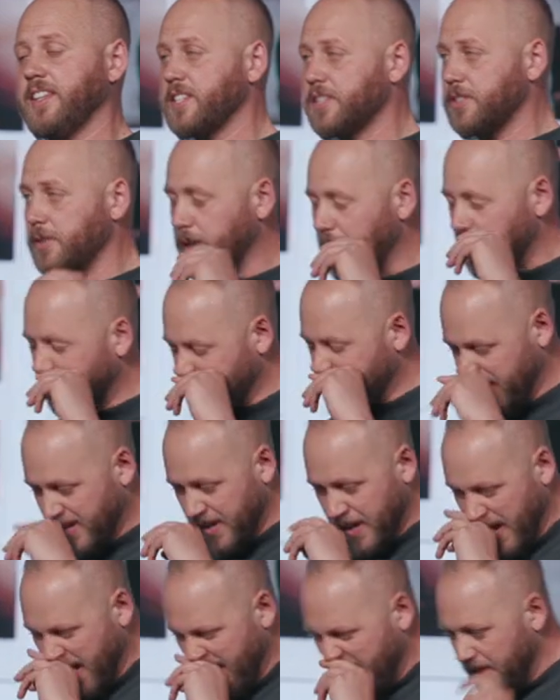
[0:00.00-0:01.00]
this direction.
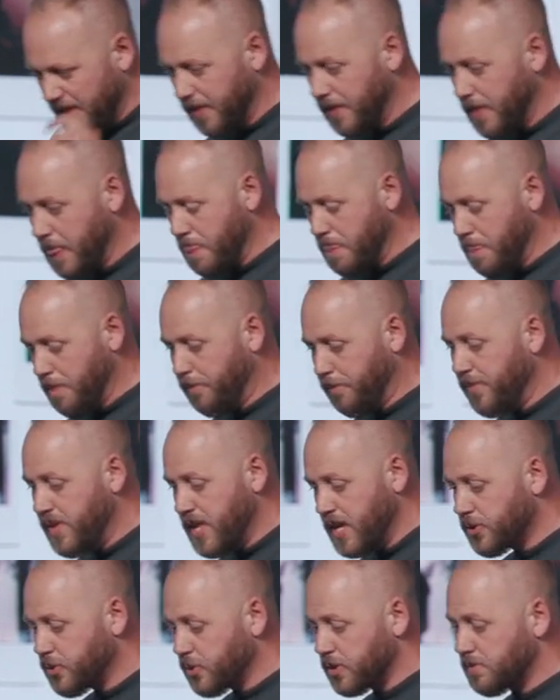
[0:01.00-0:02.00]

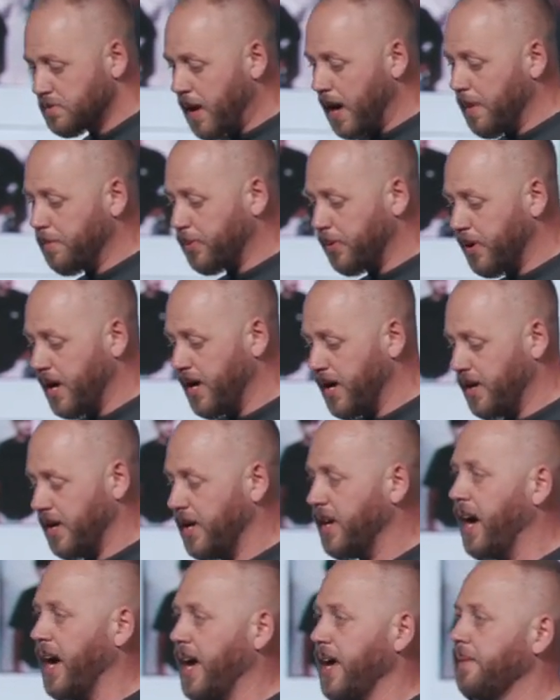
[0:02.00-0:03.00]
This was my prayer
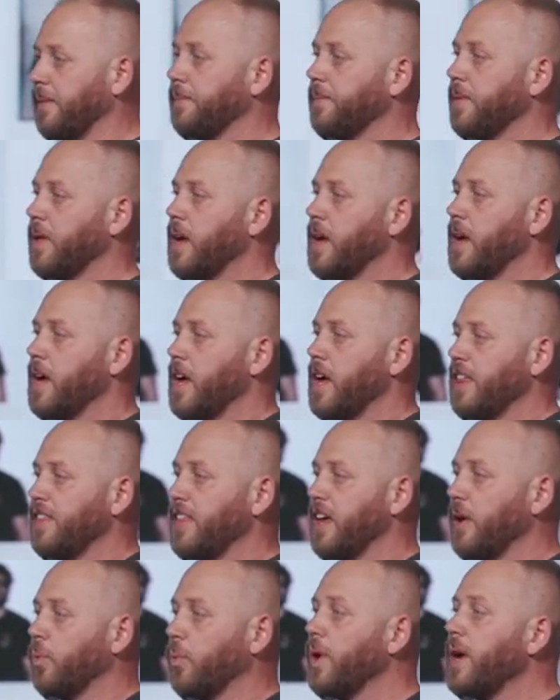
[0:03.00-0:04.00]
tonight,
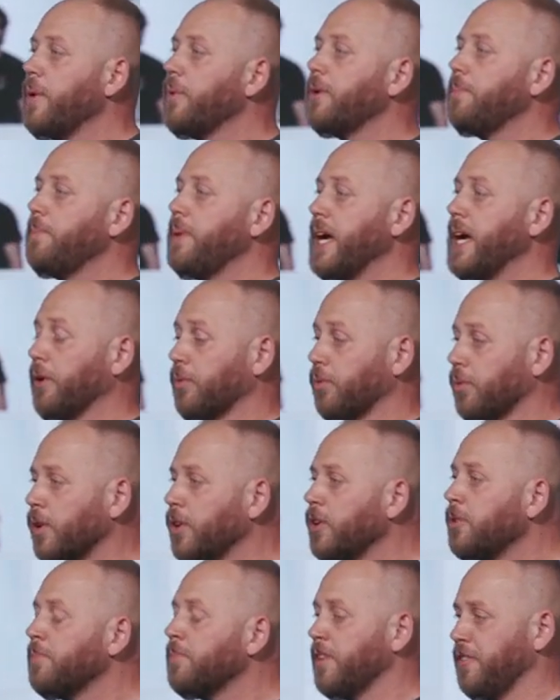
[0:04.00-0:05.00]
that we would be a
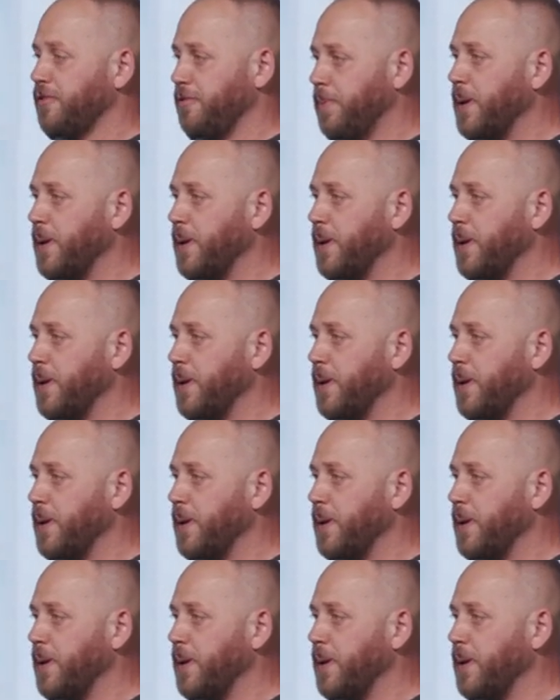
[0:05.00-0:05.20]
room of